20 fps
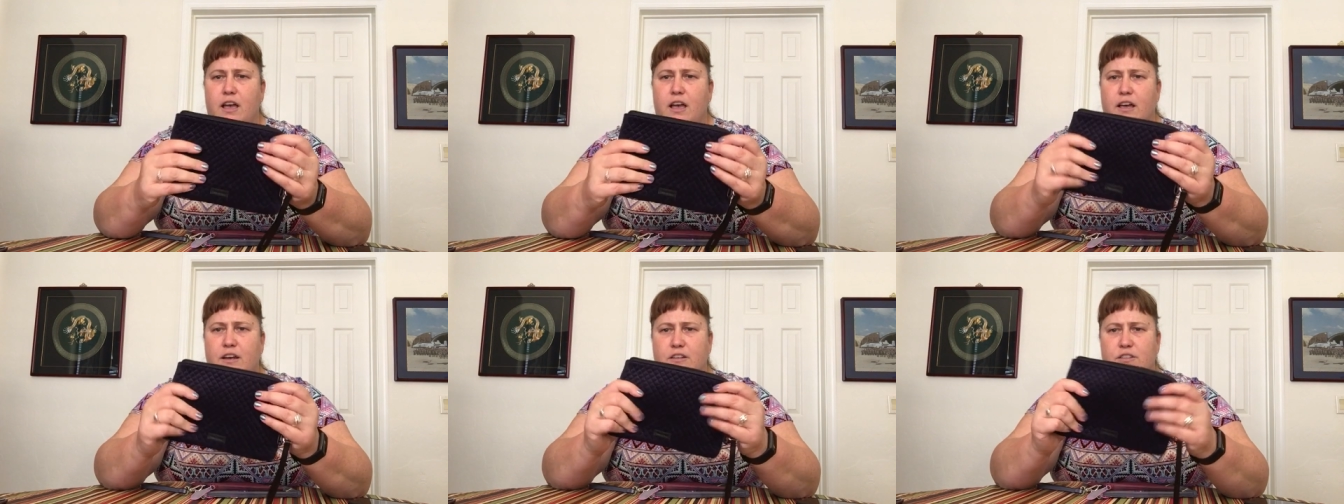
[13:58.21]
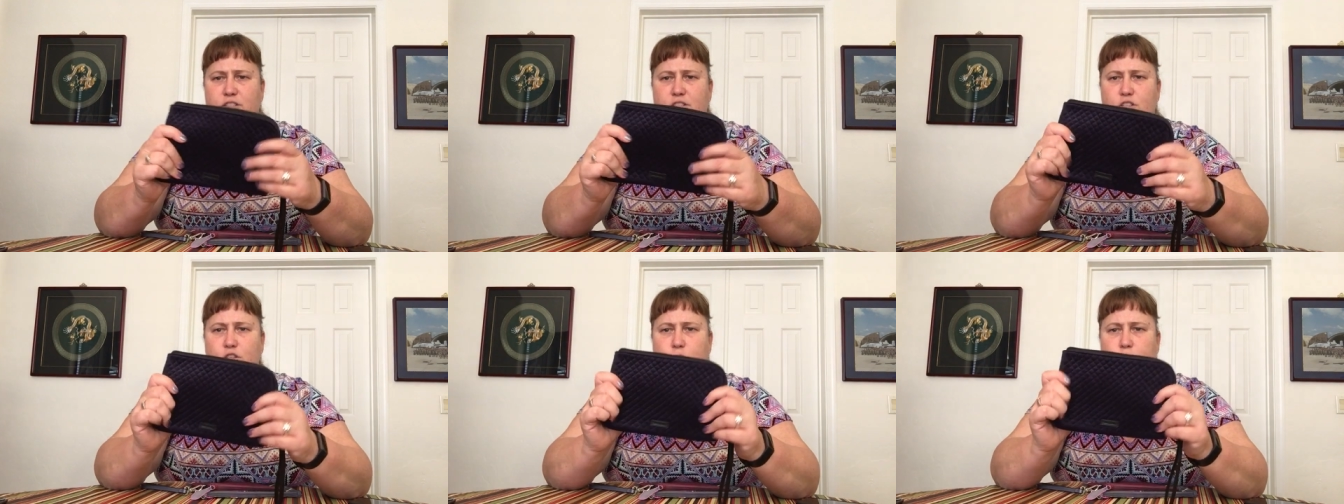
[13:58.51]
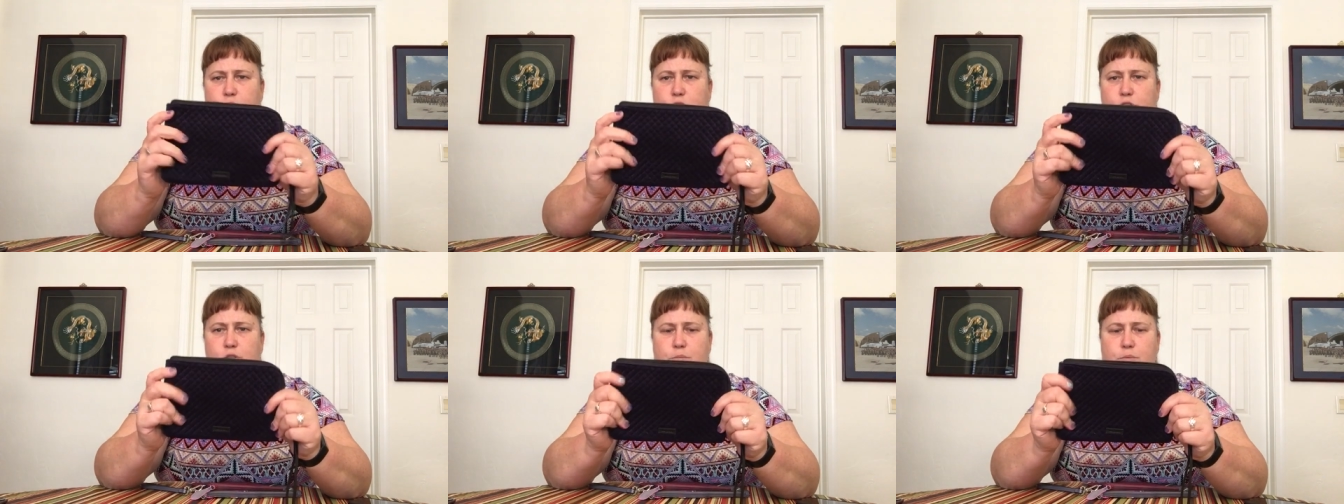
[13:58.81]
and
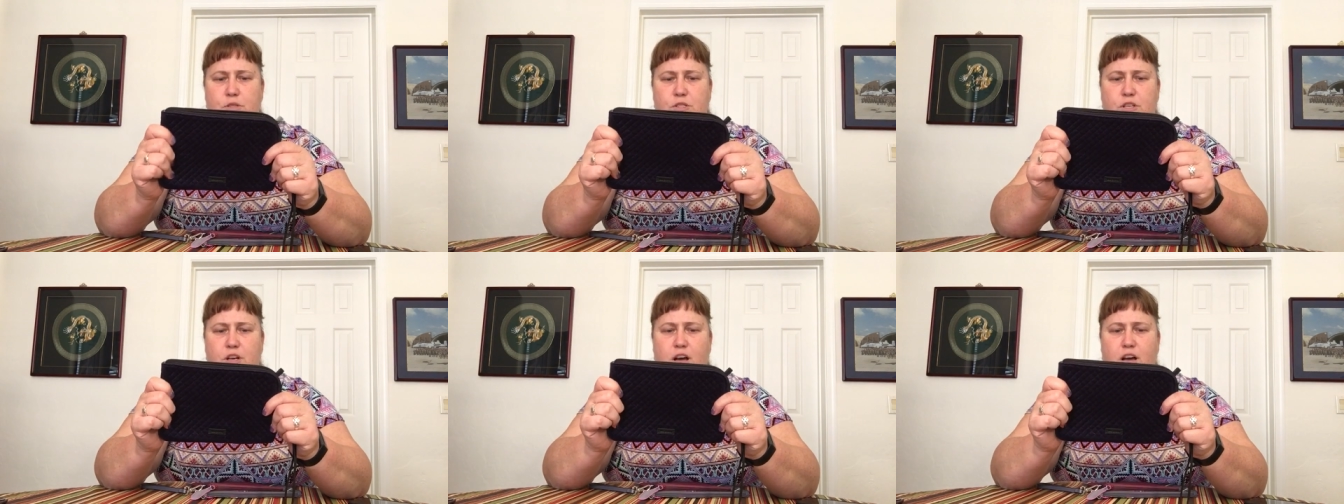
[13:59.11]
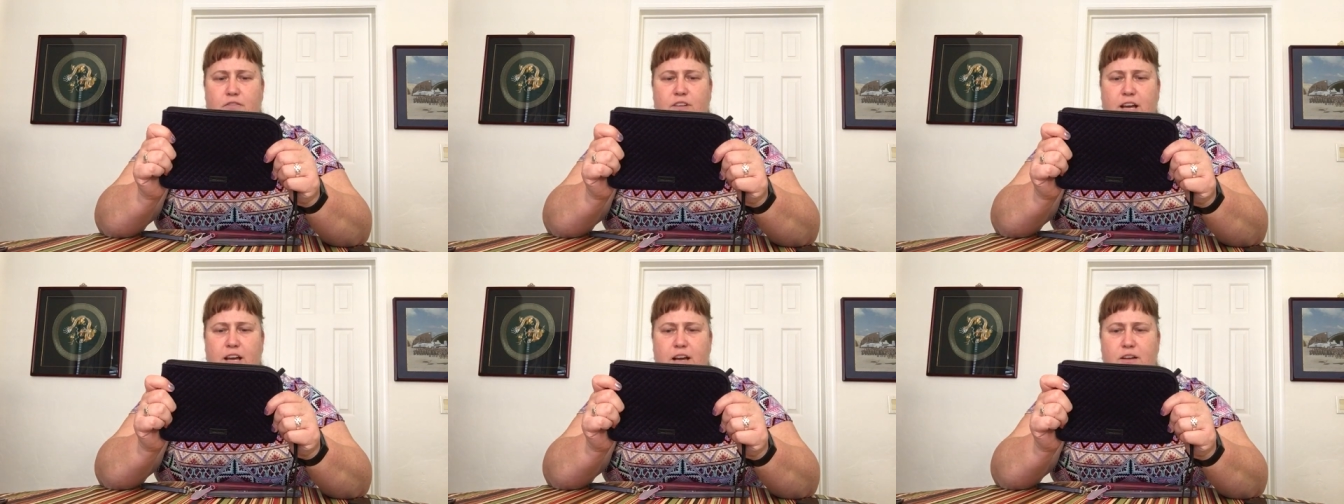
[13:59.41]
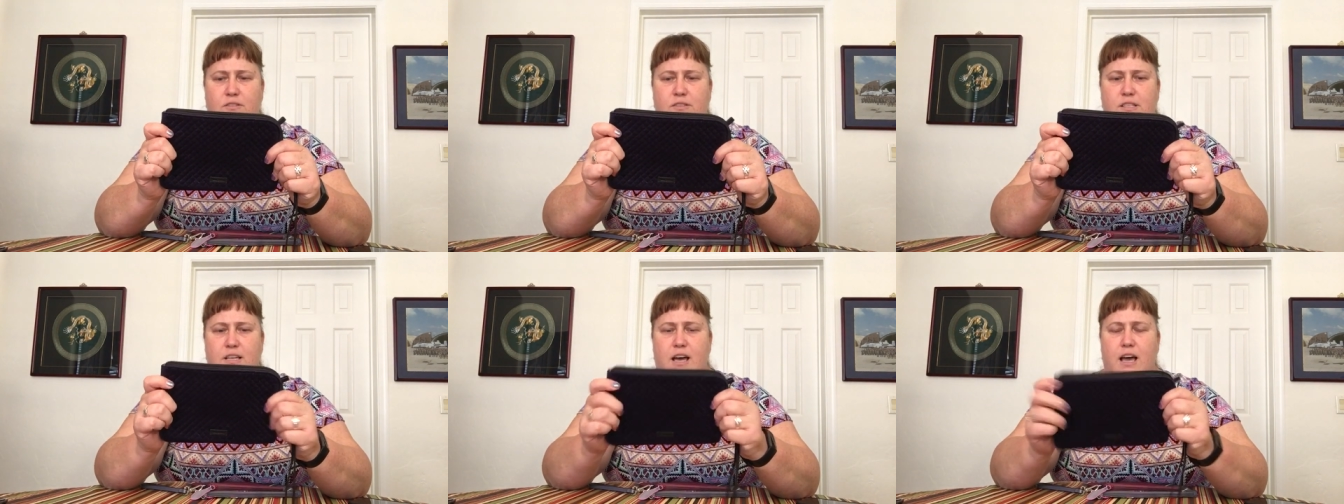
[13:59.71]
super, super soft
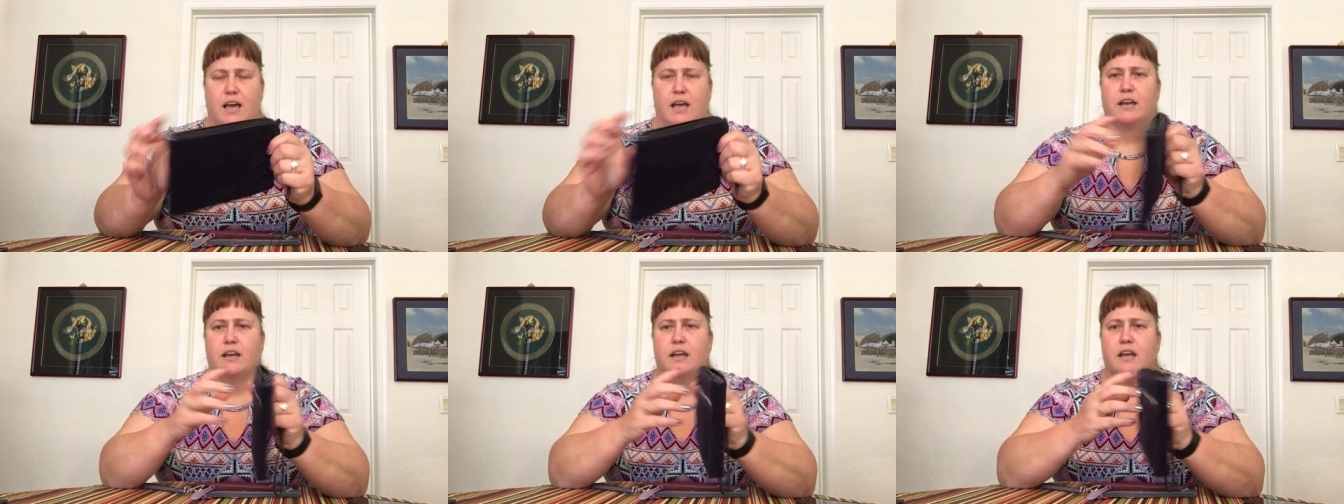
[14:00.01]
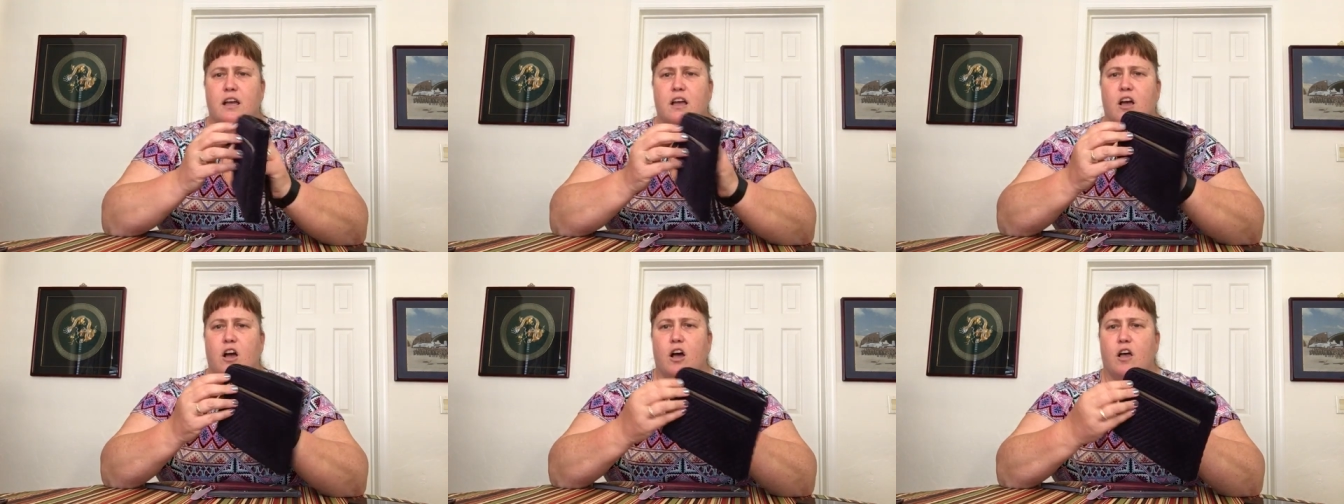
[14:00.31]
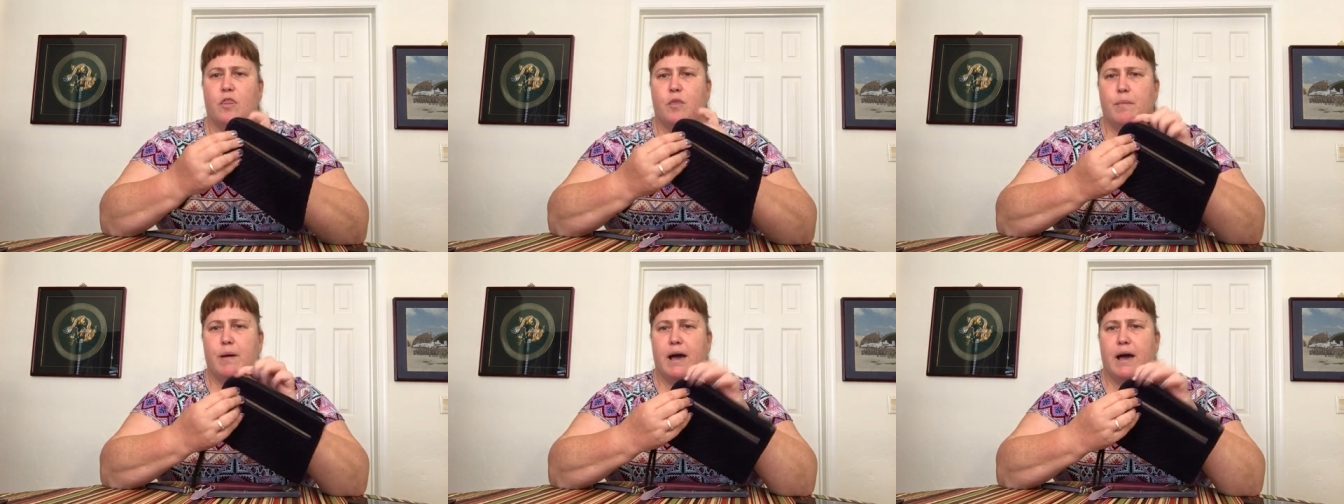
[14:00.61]
outside.
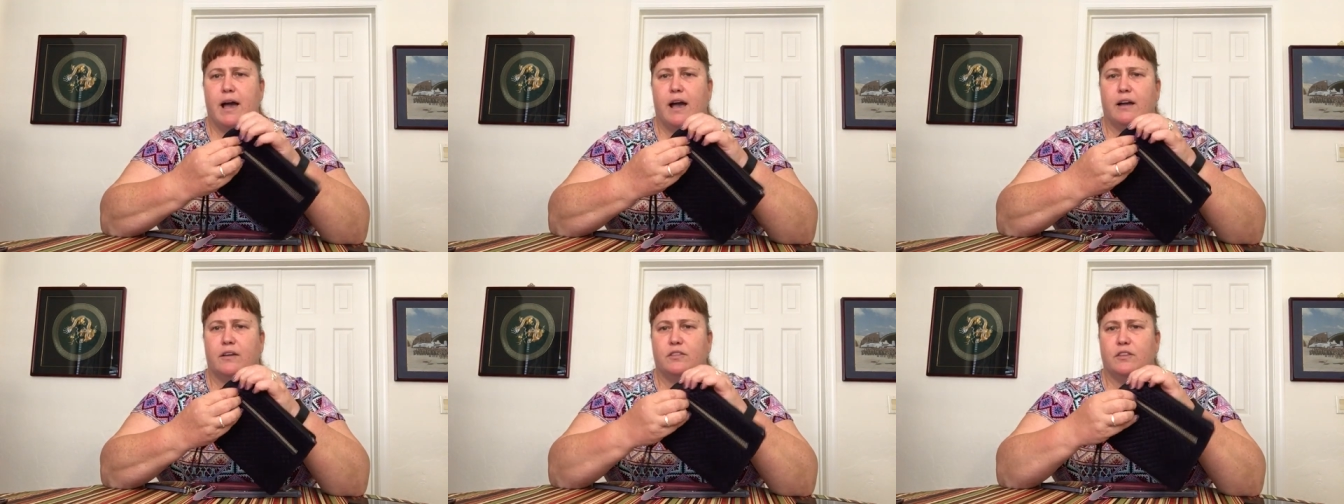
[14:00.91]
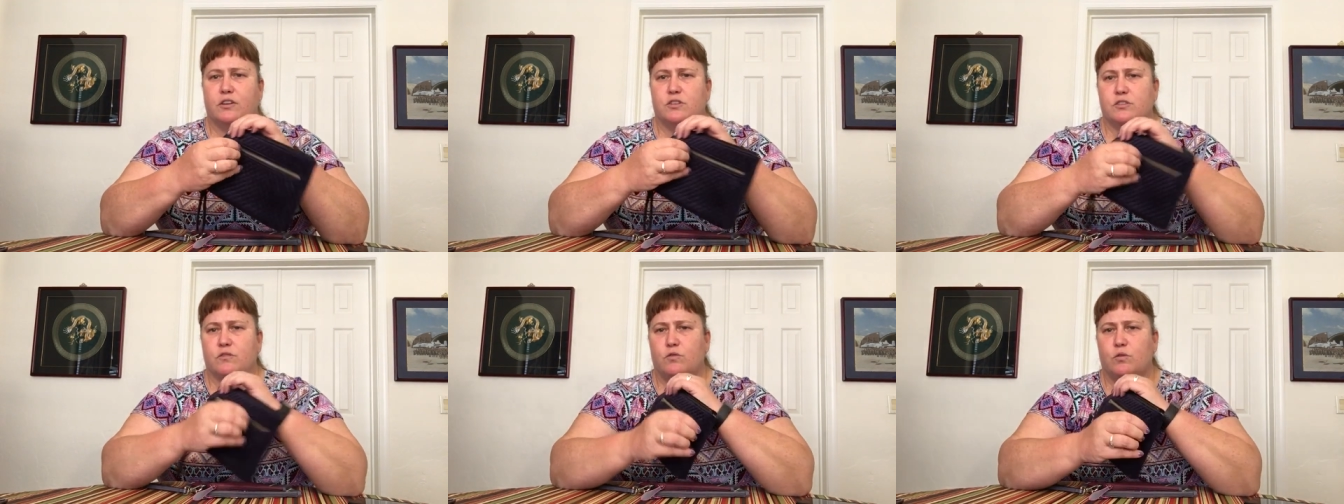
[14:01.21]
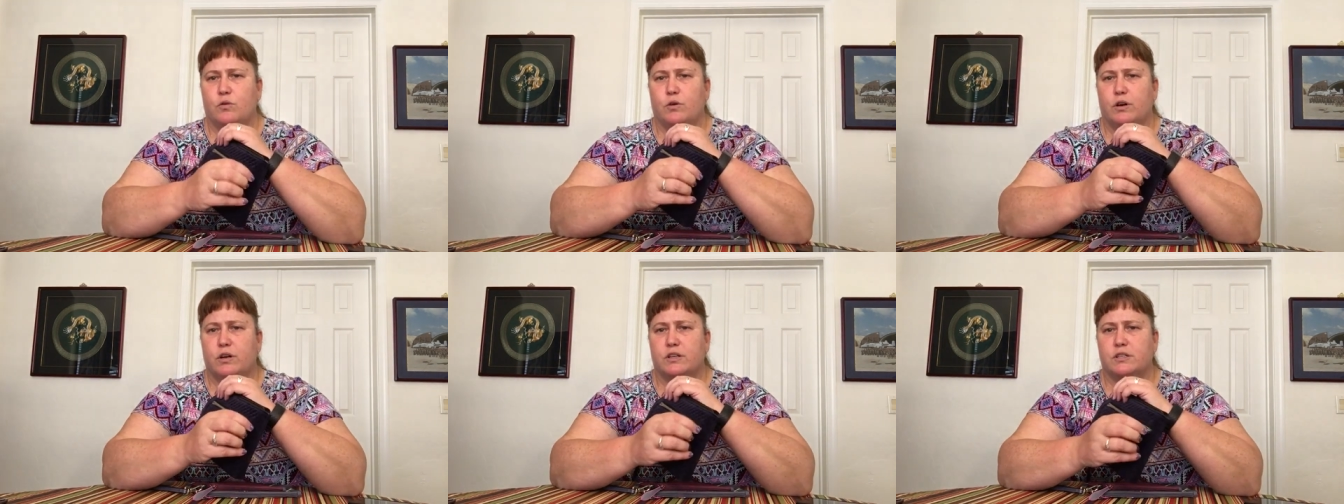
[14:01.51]
On the back, there's of
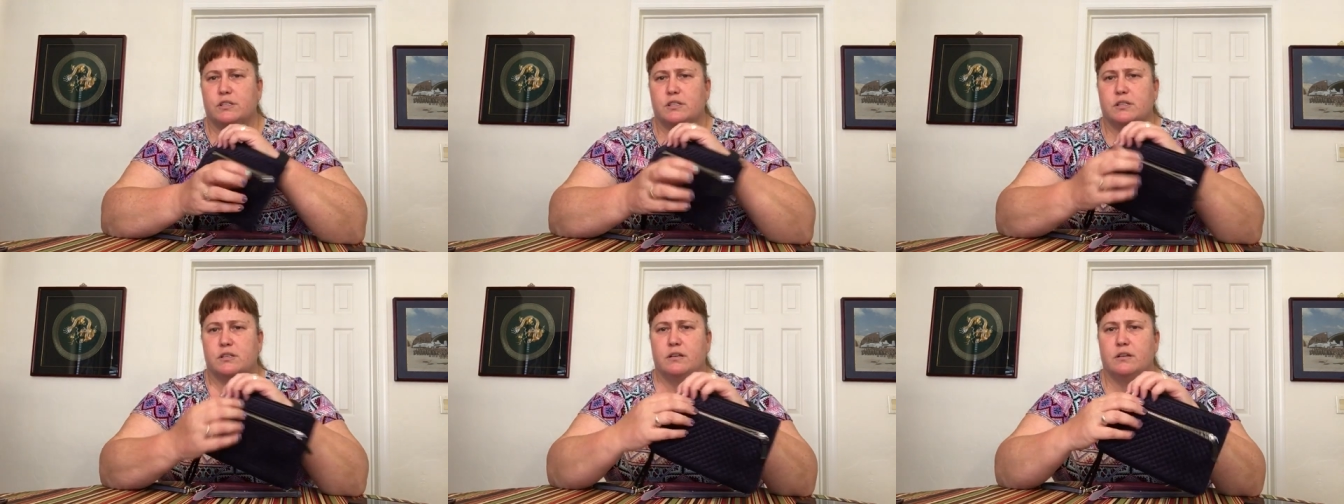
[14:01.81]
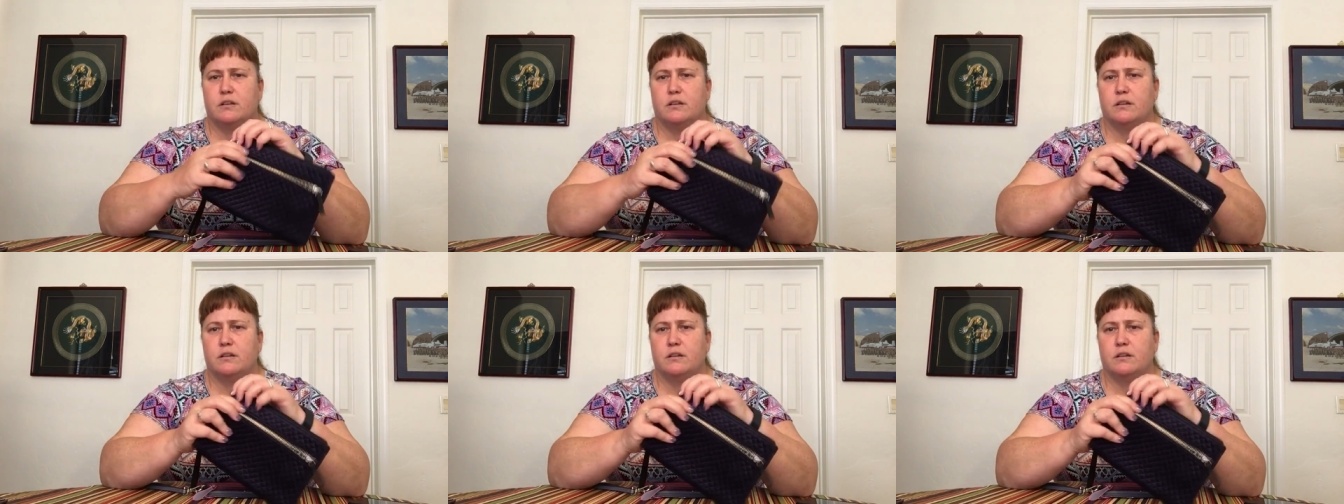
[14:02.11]
course